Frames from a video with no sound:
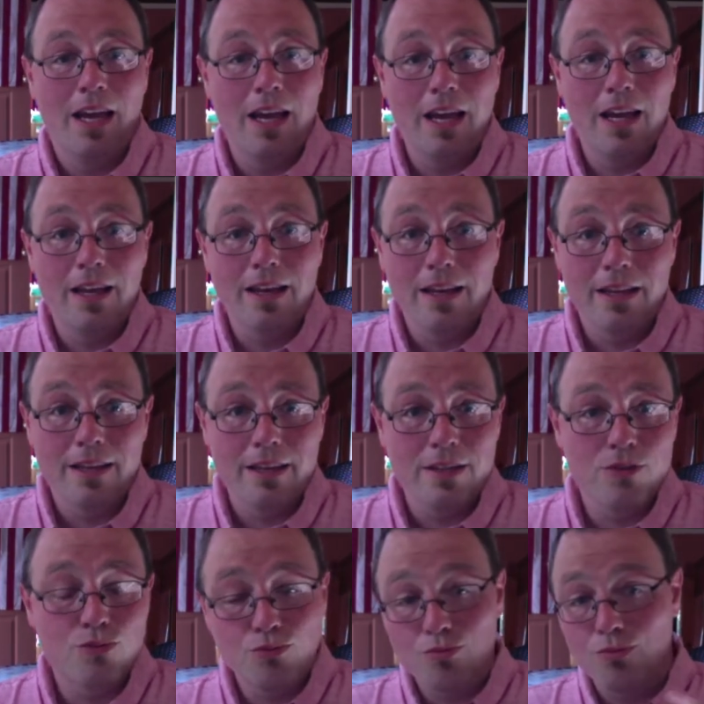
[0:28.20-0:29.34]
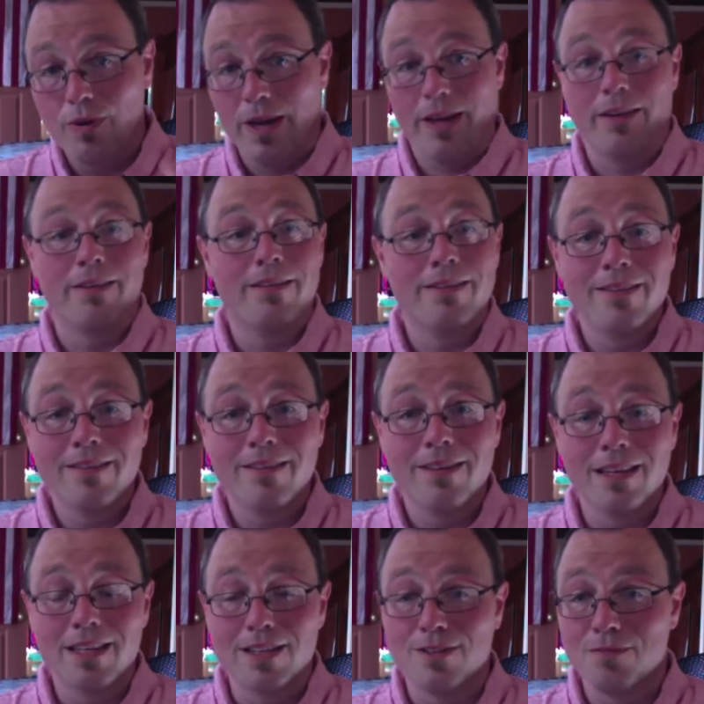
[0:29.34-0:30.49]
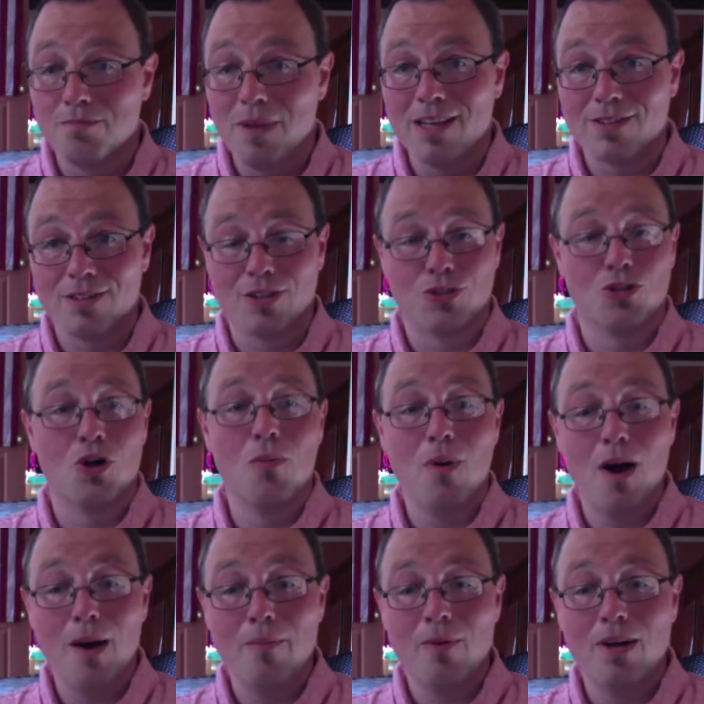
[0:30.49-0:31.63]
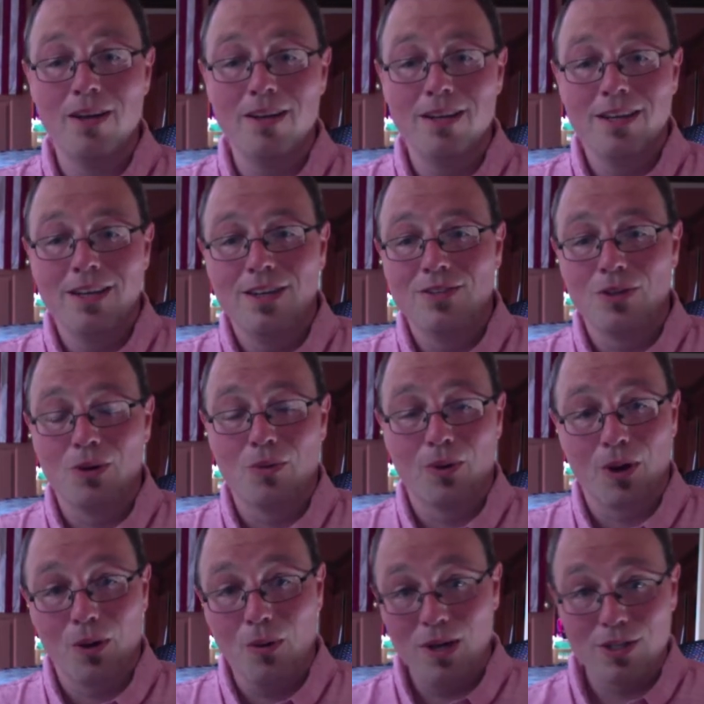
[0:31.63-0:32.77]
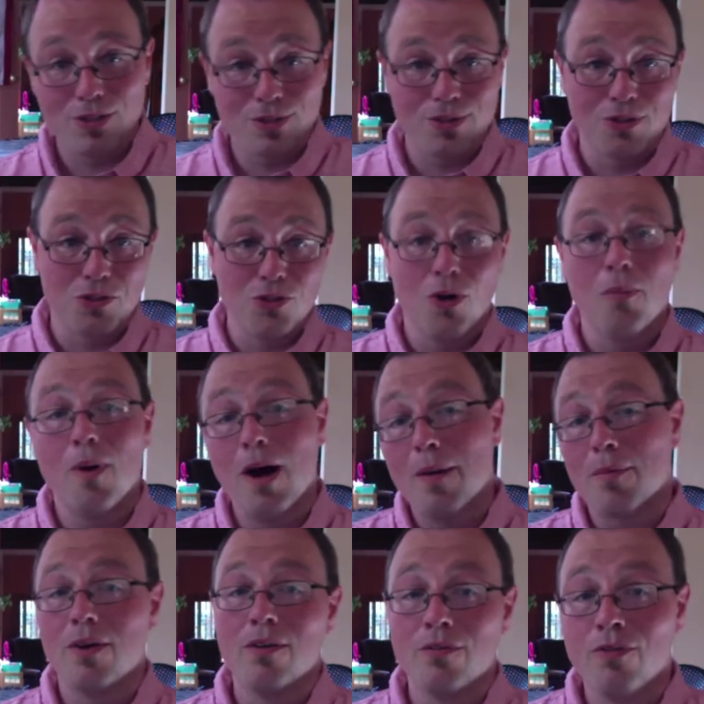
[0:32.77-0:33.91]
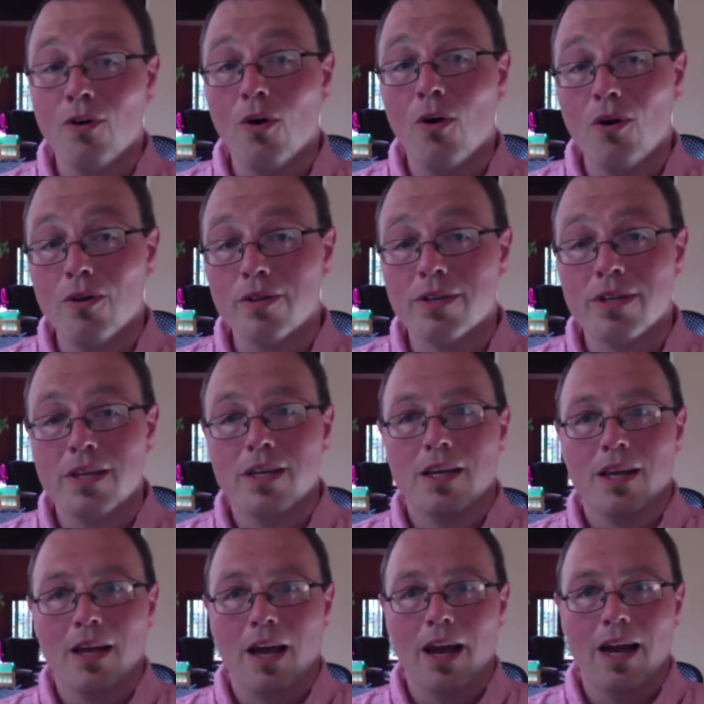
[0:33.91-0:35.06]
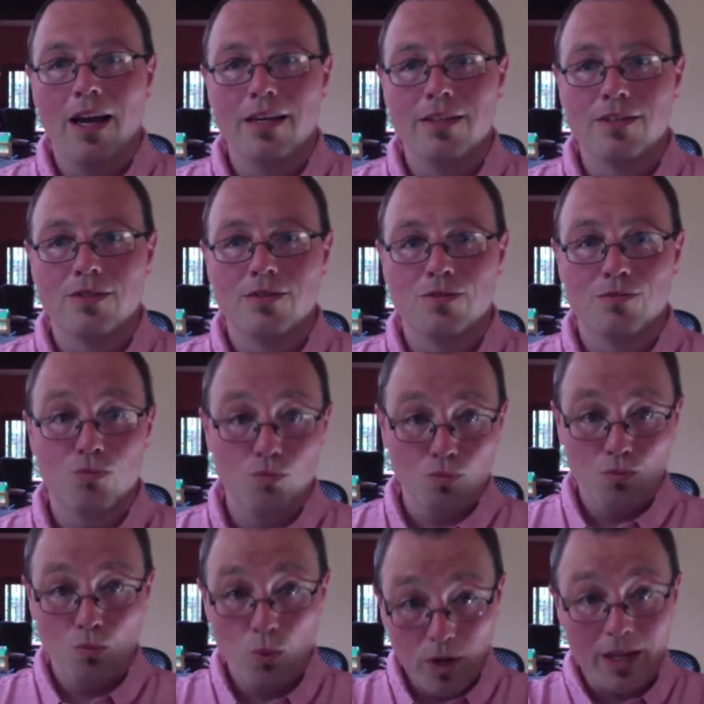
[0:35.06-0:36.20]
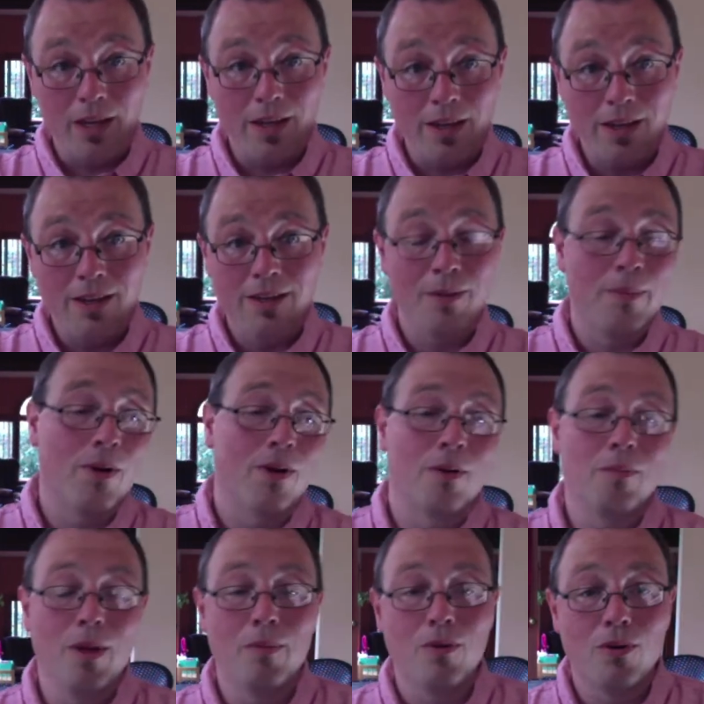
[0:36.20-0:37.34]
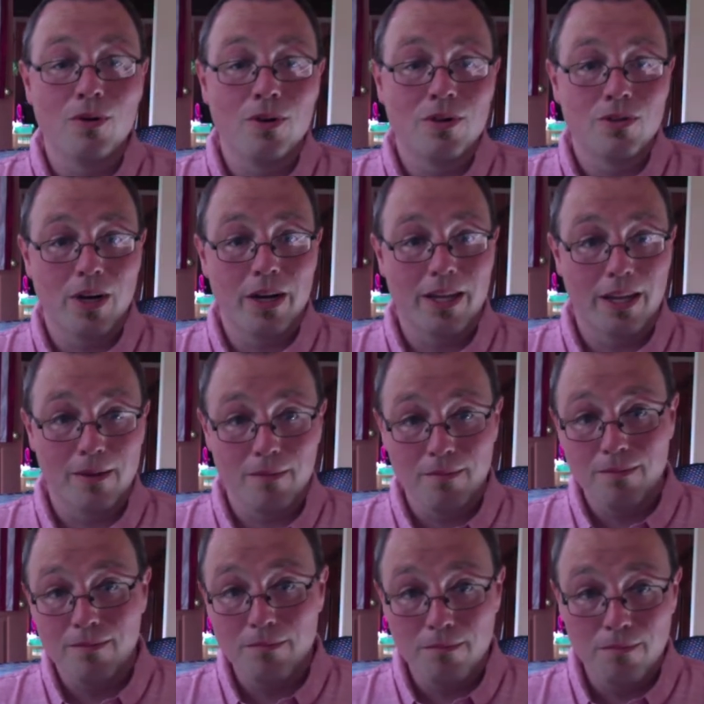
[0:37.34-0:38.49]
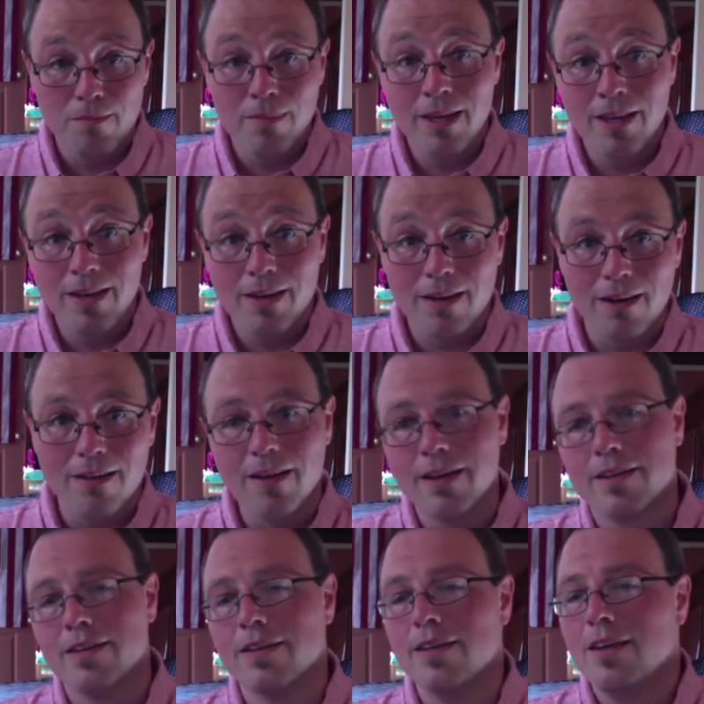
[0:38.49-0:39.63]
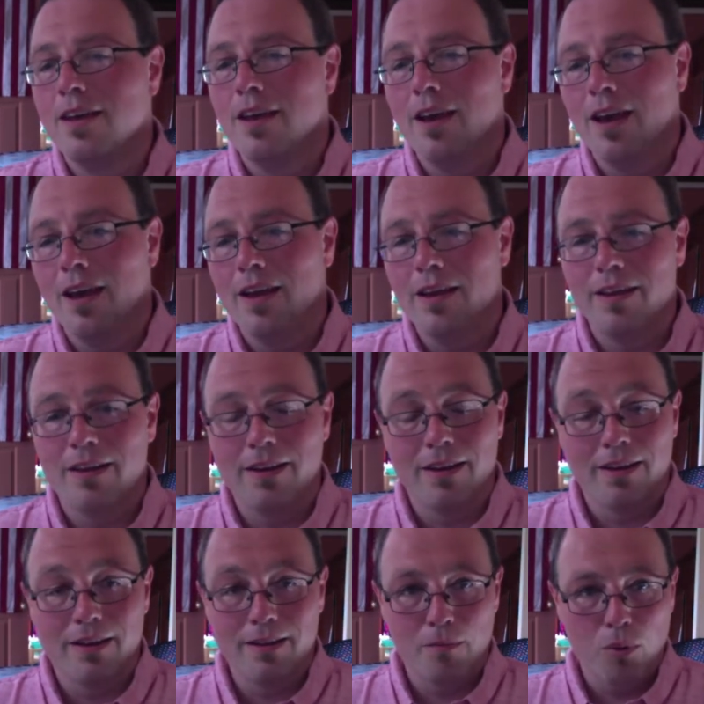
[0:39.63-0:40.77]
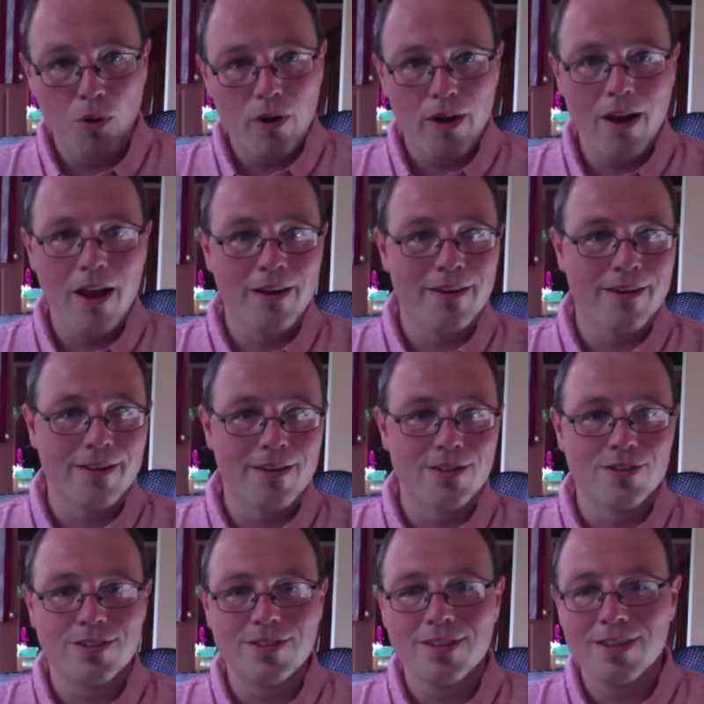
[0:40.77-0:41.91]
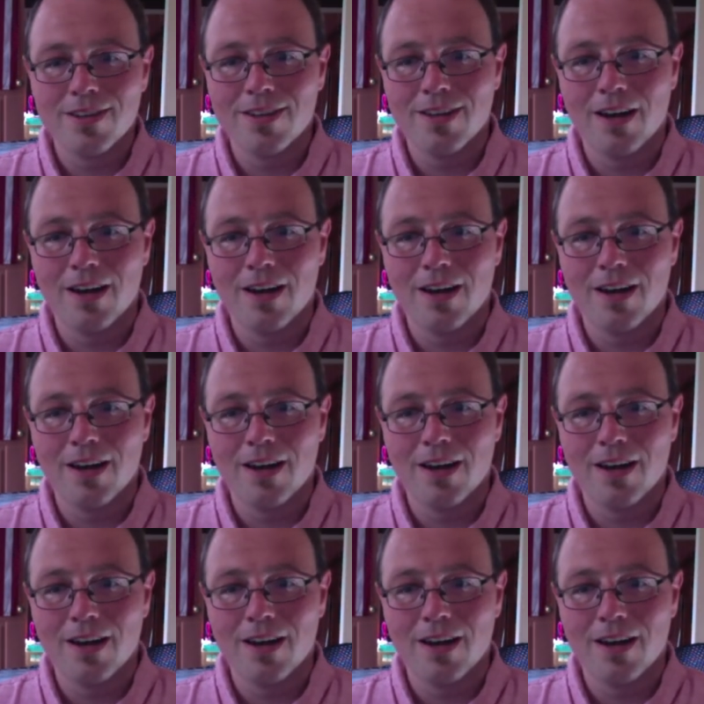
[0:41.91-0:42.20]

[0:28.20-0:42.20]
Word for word: it is rigged. It's basically a soap opera. So we're going to watch the soap opera unfold as we, the American people, try to get me elected and put an end to this